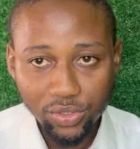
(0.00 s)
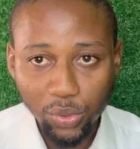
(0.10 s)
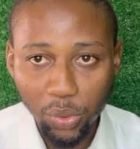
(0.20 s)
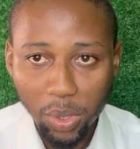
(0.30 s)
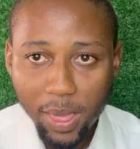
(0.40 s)

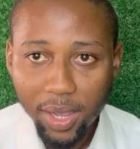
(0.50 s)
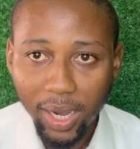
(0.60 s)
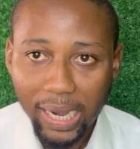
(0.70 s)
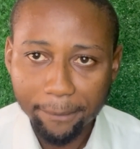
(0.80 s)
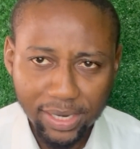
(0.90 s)
So
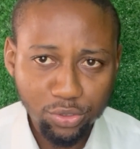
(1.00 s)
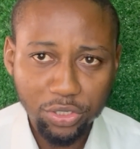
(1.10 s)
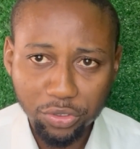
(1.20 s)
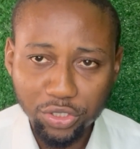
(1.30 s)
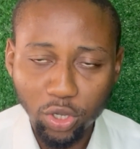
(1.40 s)
let's go
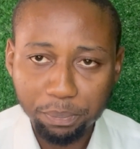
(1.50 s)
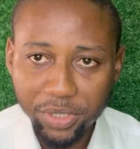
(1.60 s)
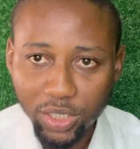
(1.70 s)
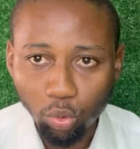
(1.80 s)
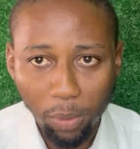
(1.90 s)
into the
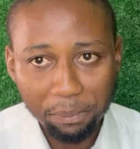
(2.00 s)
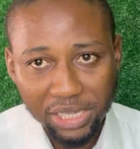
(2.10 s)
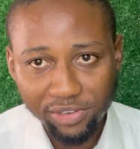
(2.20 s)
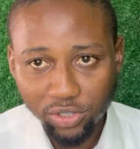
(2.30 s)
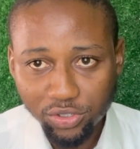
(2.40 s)
topic: one
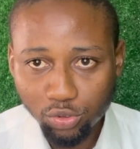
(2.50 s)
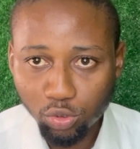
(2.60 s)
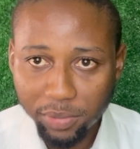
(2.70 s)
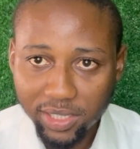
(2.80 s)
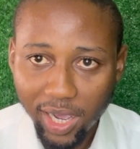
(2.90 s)
bed versus
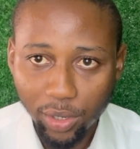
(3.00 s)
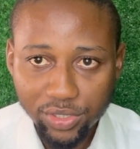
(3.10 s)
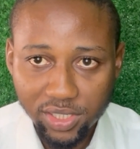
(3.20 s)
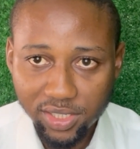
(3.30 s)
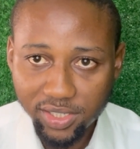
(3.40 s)
two bed
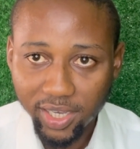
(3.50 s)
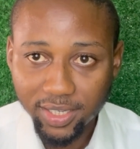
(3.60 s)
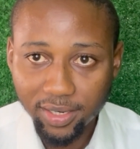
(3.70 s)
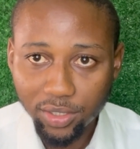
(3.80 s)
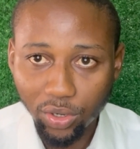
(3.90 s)
houses here
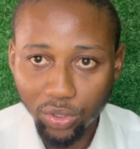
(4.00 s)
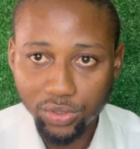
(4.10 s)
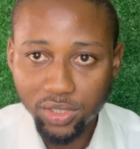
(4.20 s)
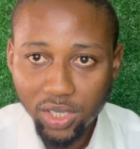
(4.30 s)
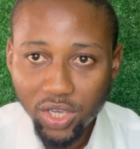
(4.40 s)
in
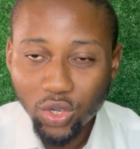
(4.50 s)
Lagos.